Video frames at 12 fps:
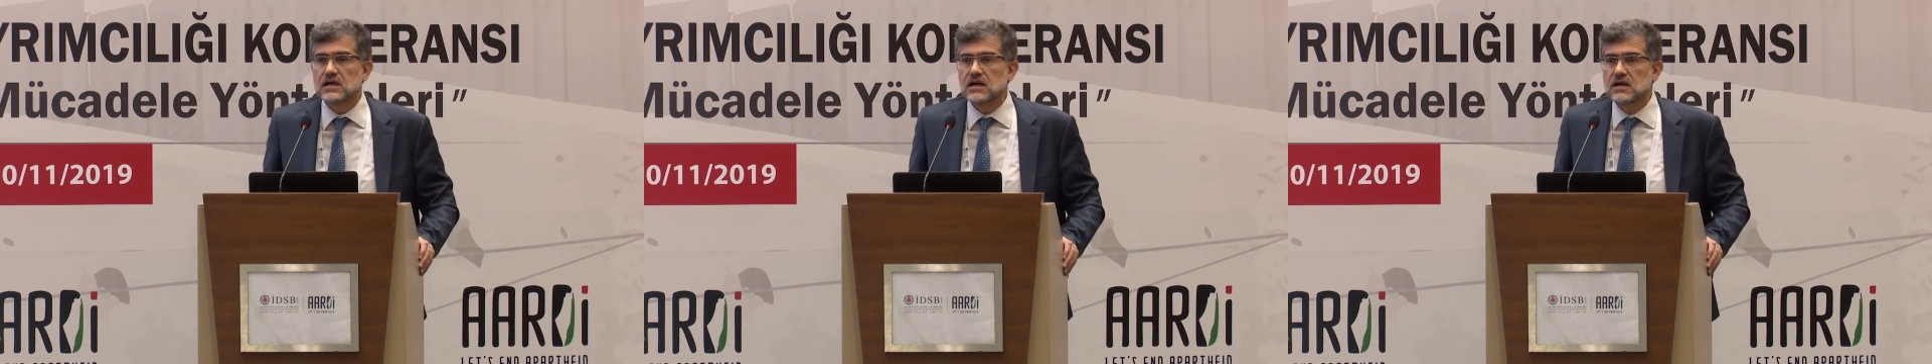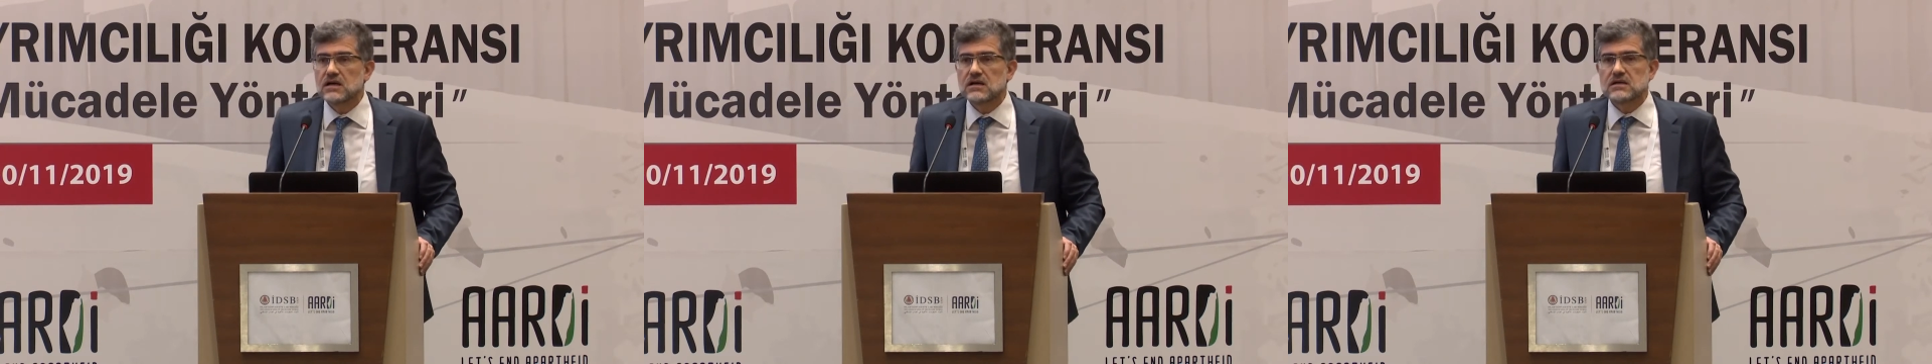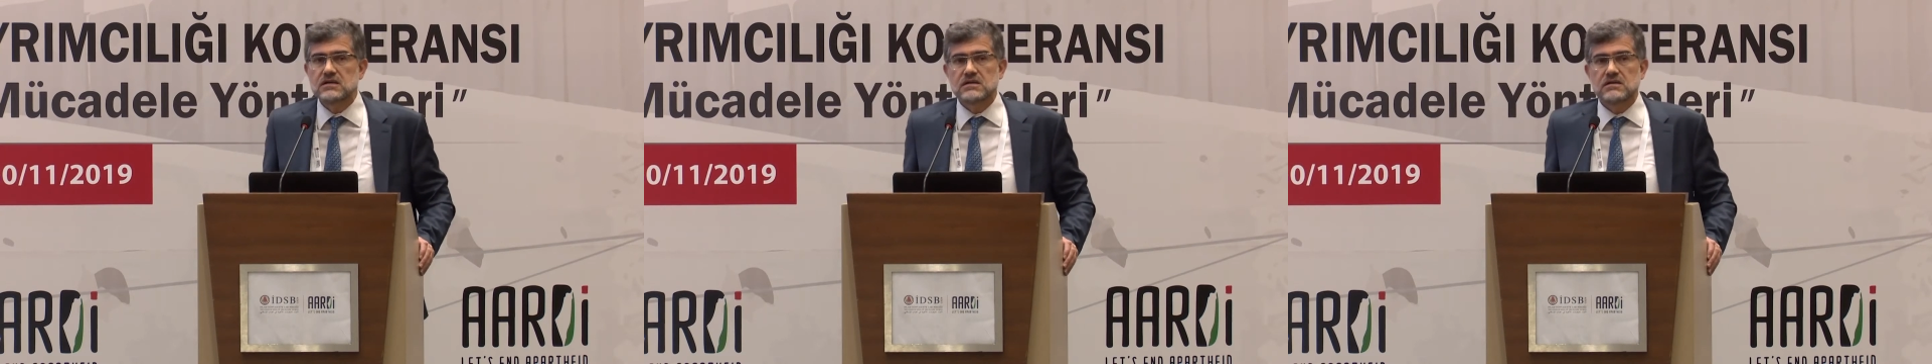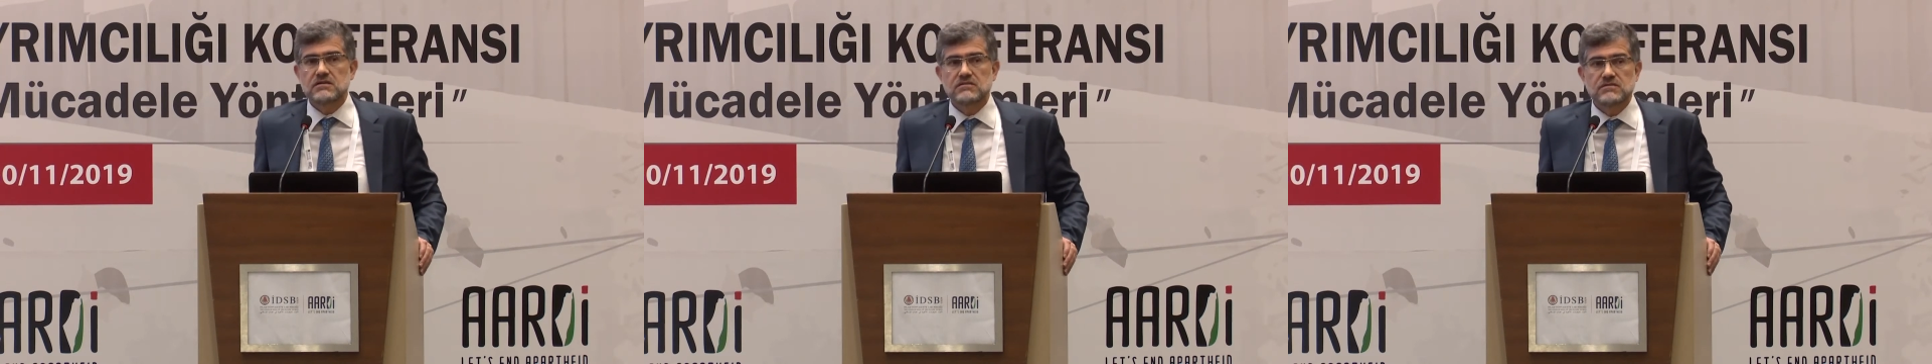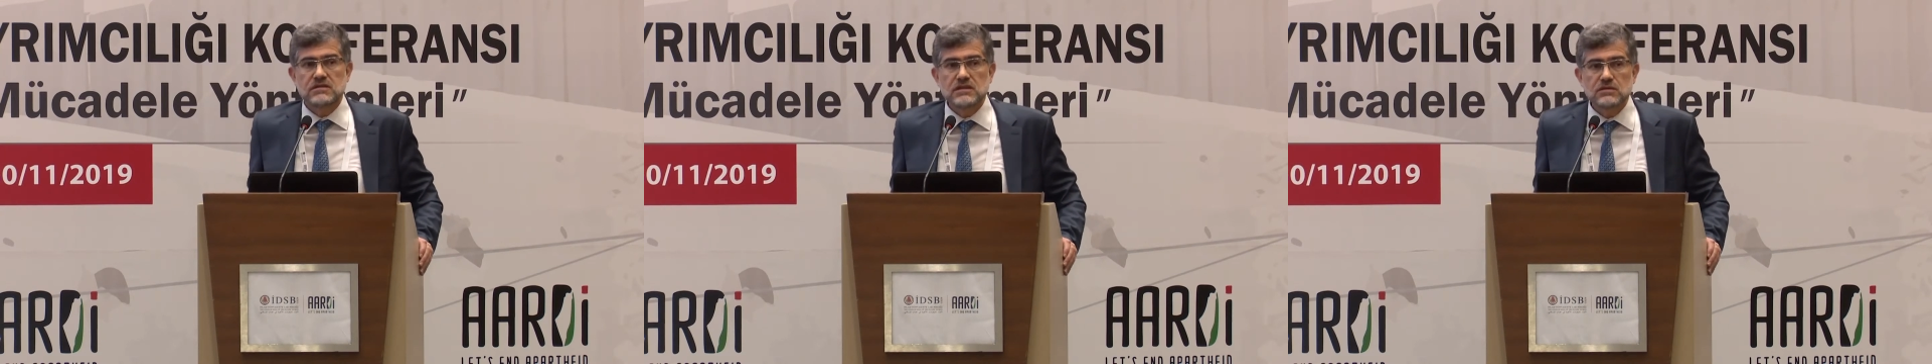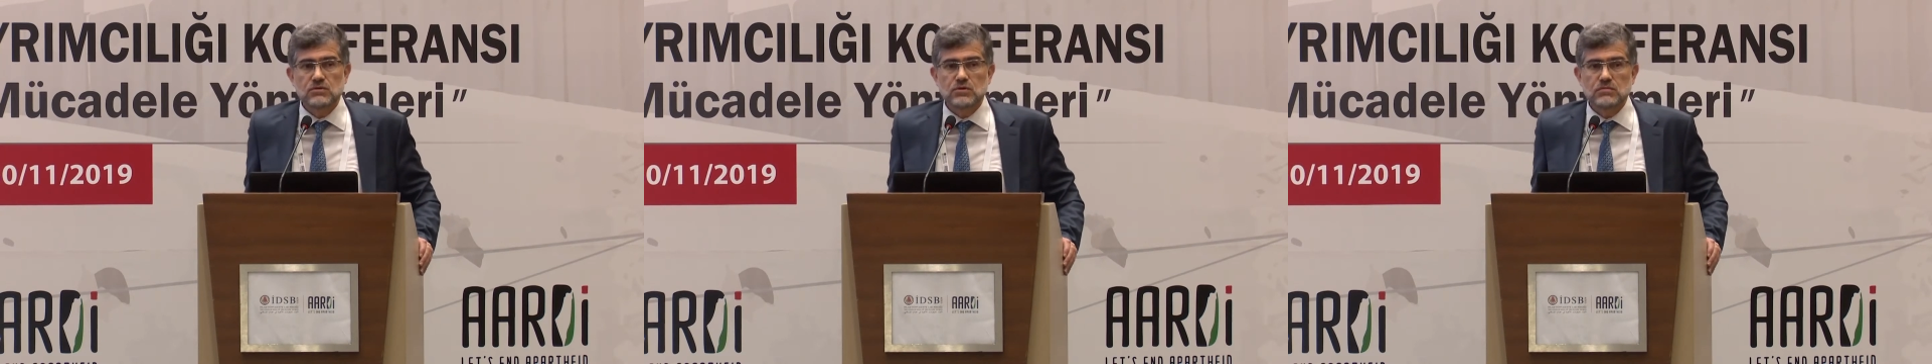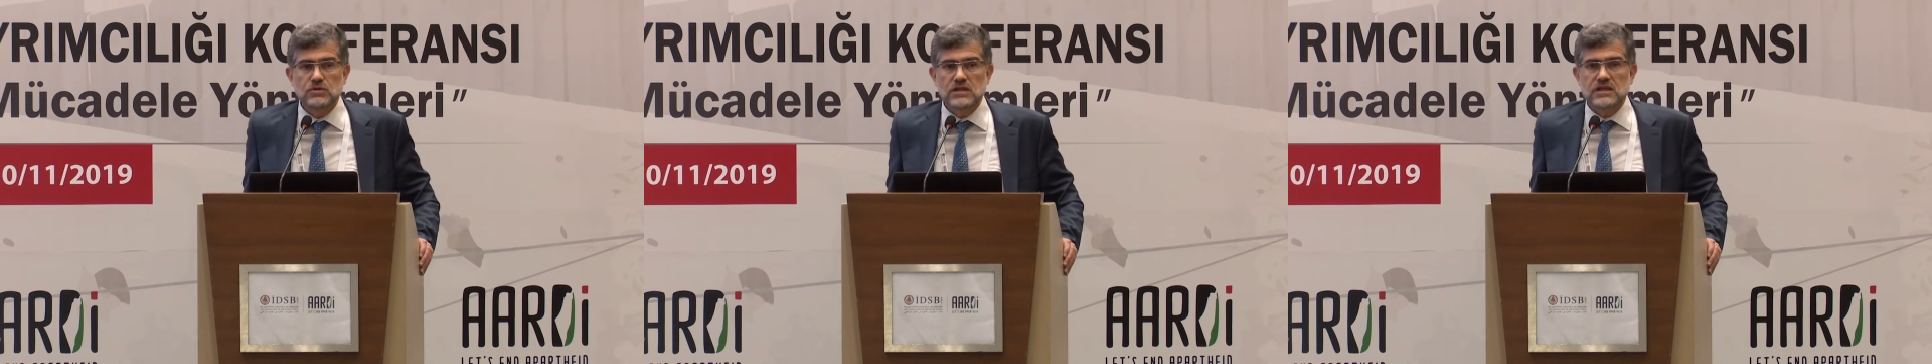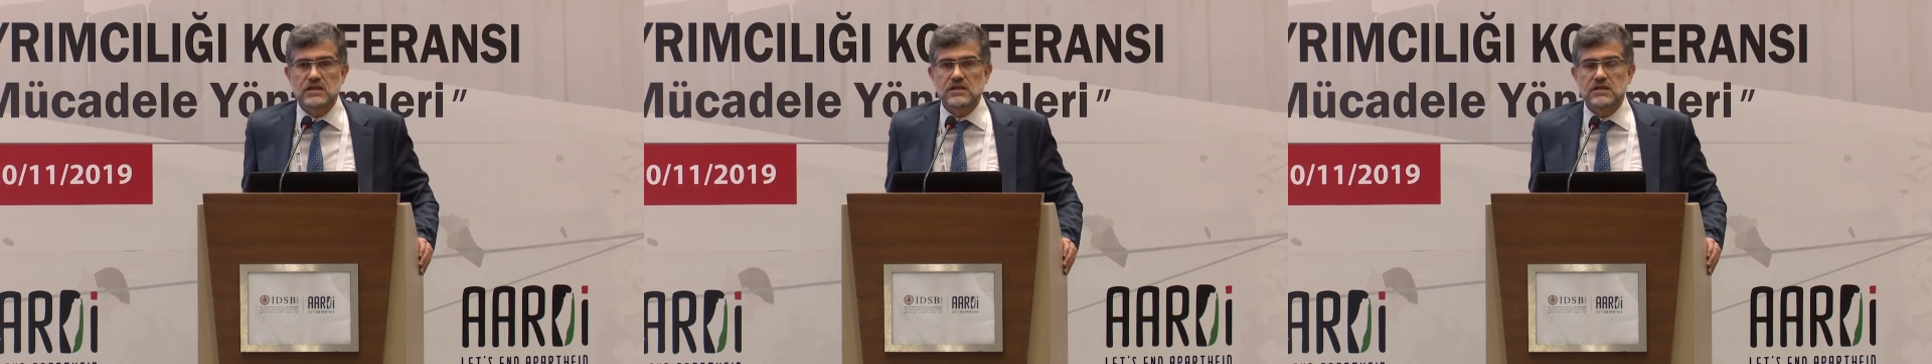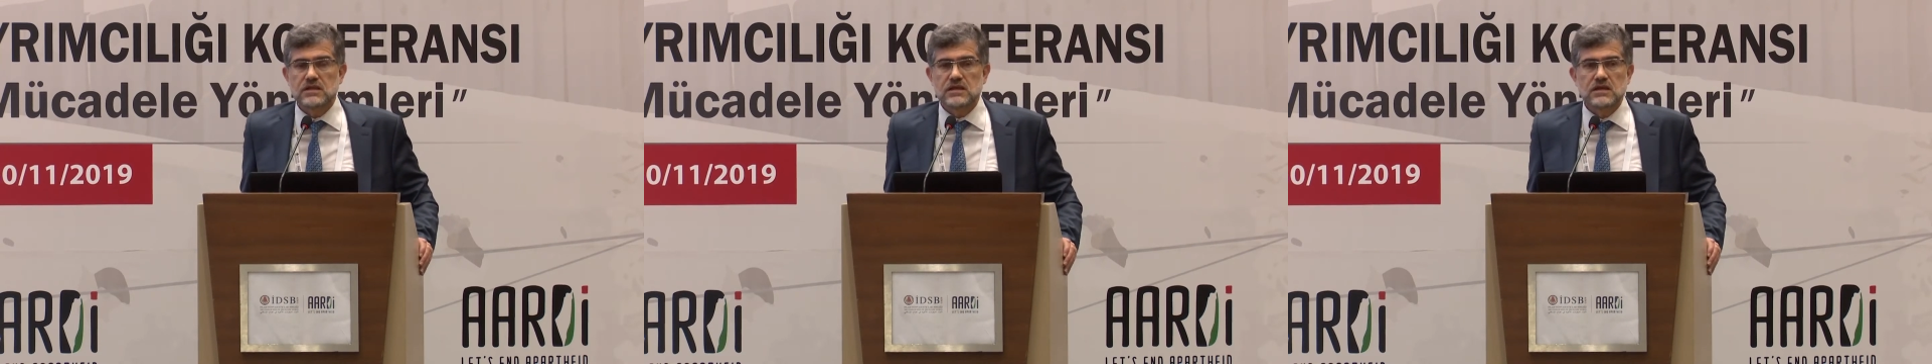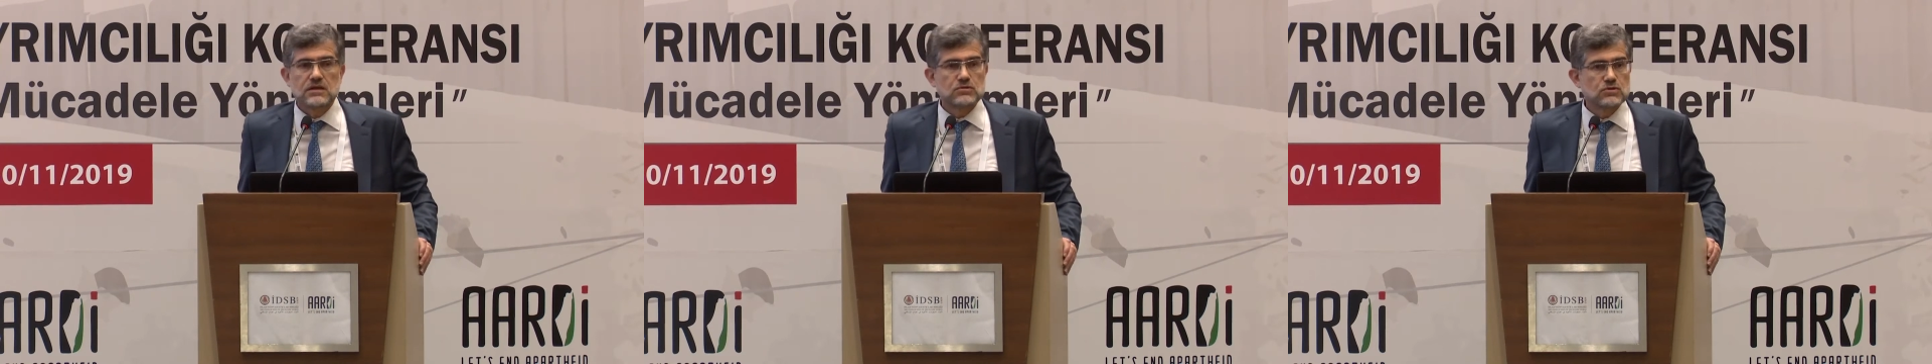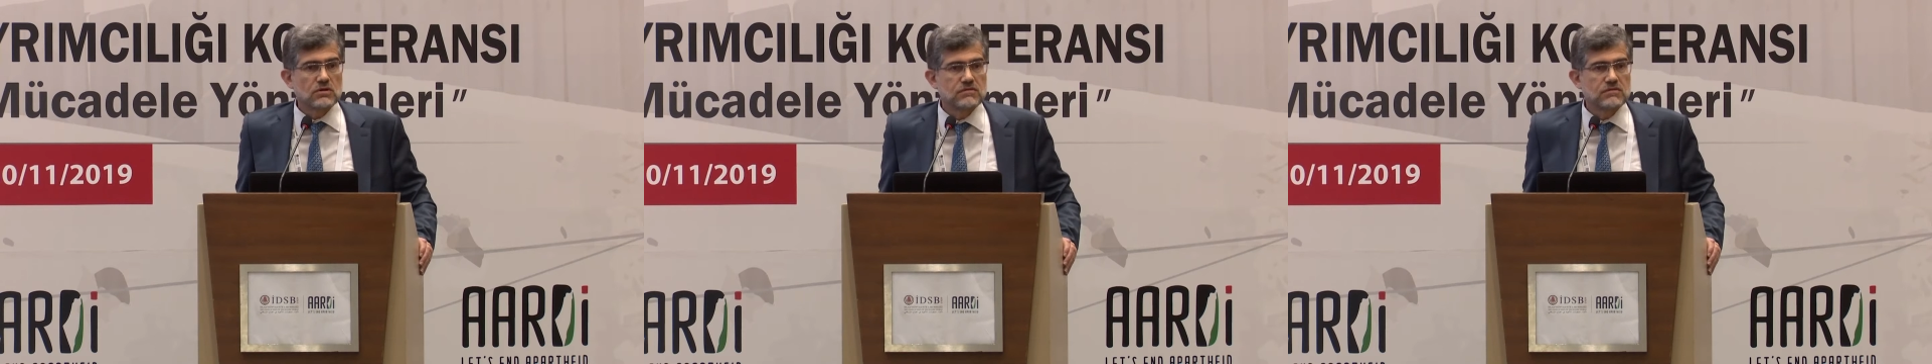for some socioeconomic aspects